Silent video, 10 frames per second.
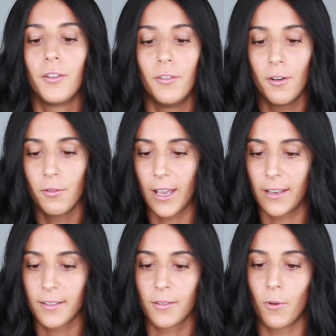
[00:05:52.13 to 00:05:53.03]
no
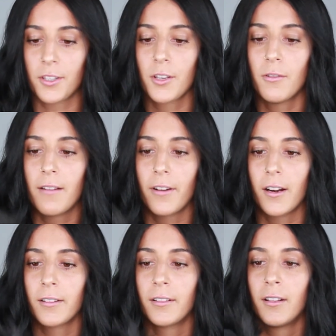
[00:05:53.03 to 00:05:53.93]
lace whatsoever